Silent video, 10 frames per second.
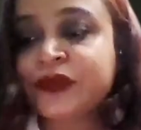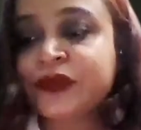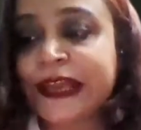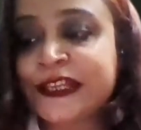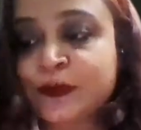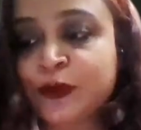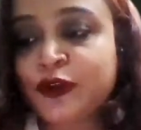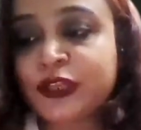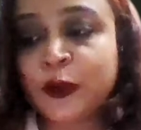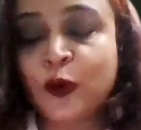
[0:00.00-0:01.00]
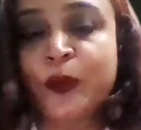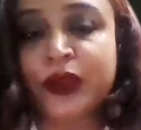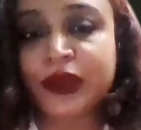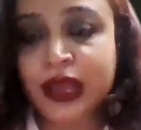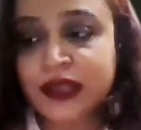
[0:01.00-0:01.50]
Explore the
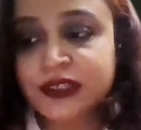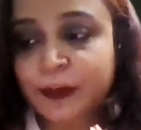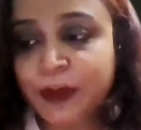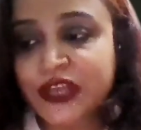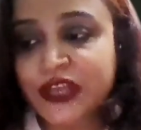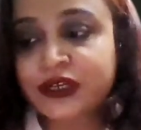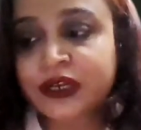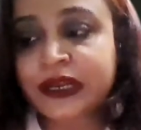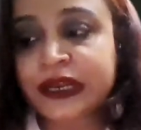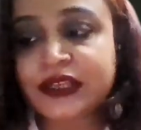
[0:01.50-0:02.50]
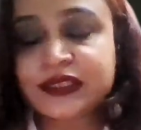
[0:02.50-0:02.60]
domain. As a passionate data